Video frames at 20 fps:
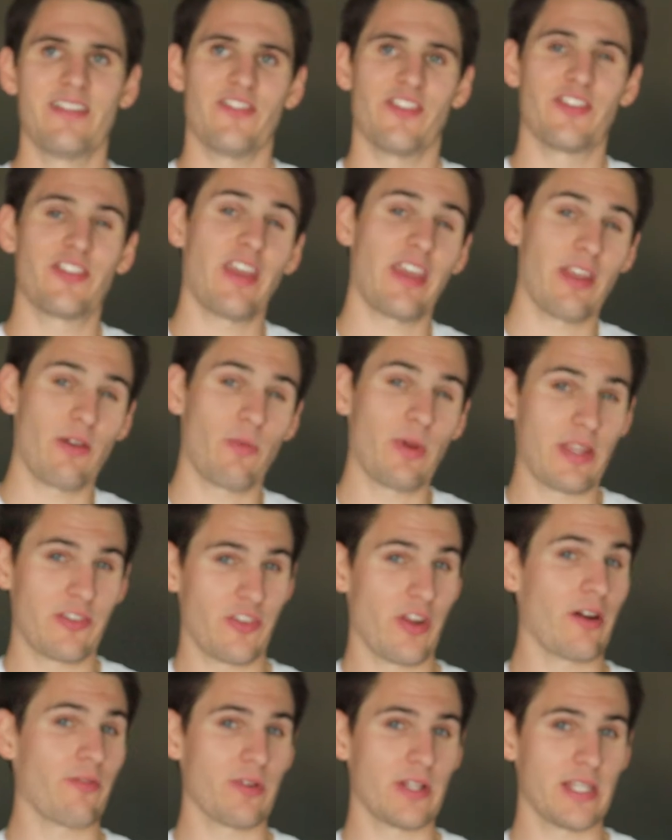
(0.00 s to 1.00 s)
The second week's
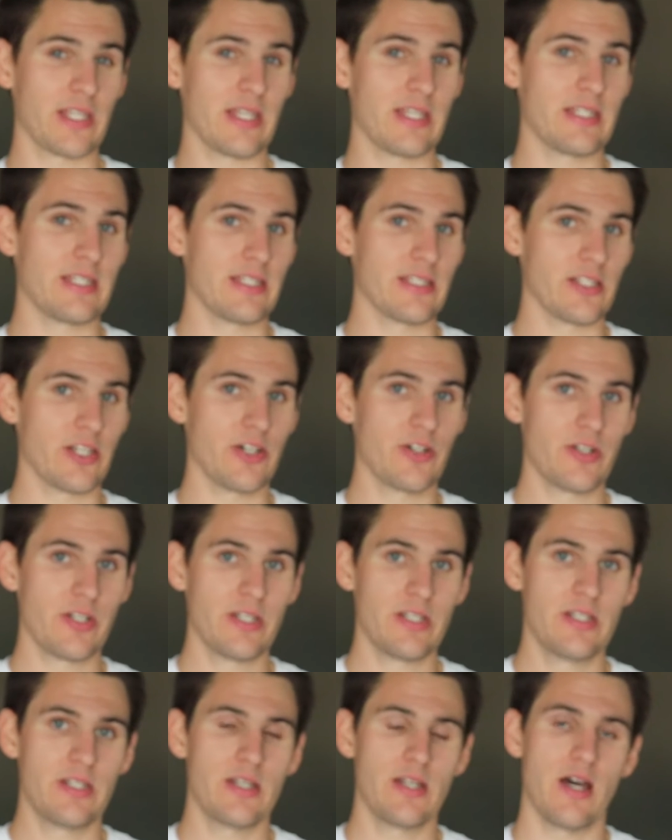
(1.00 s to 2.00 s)
not really a deload,
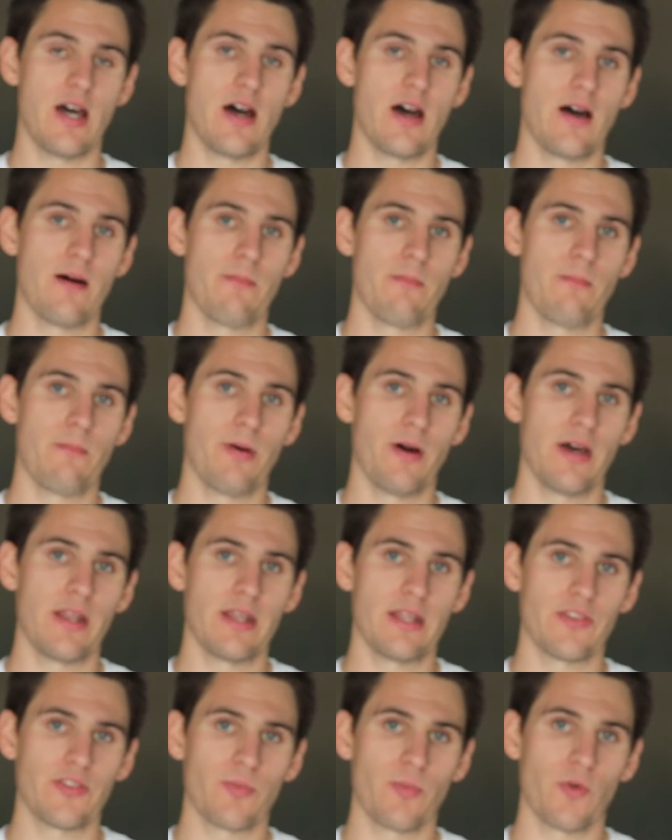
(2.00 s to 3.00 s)

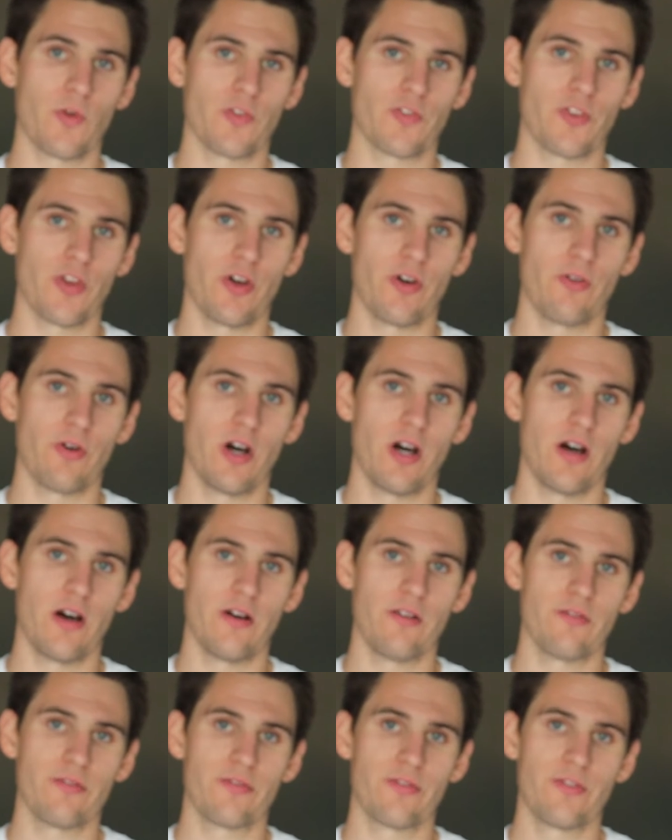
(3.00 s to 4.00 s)
but it's more so
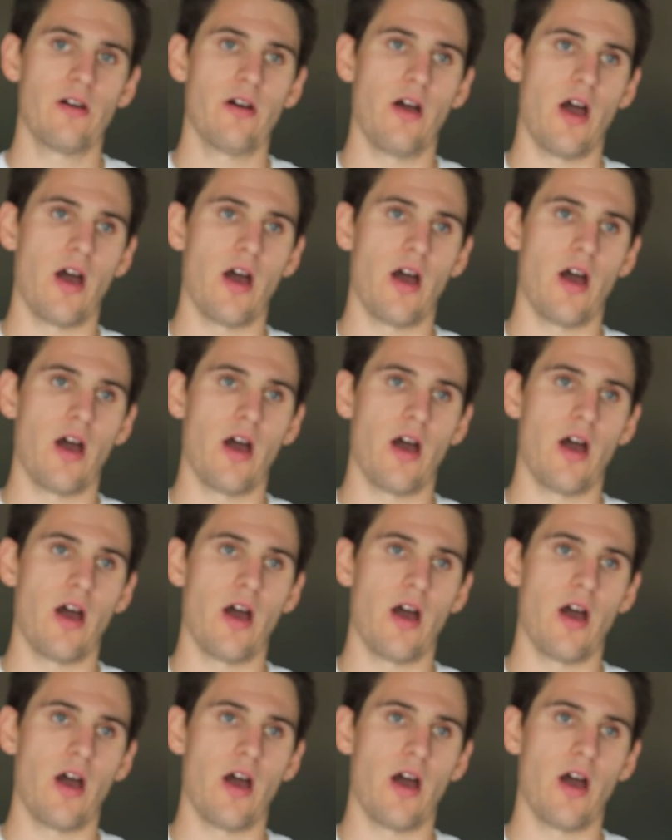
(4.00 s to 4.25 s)
of